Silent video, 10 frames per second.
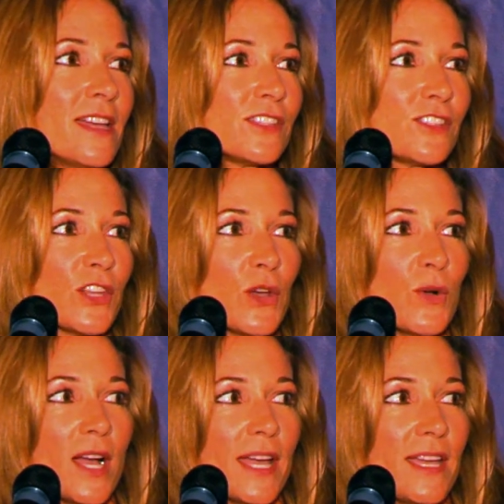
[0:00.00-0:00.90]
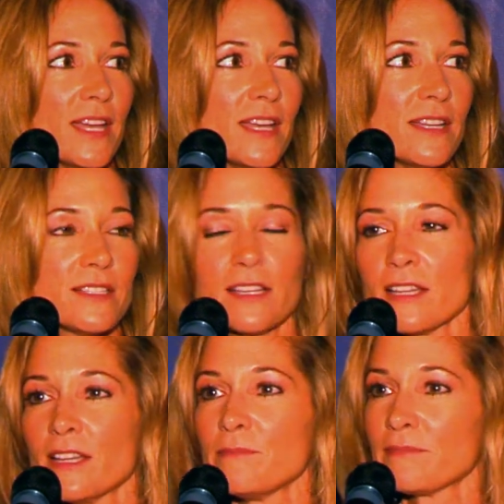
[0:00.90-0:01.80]
So
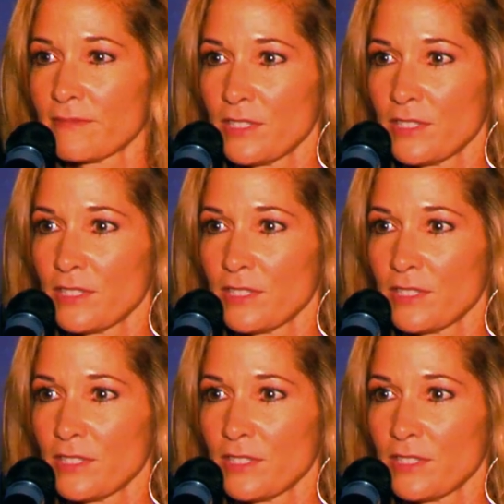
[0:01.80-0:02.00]
I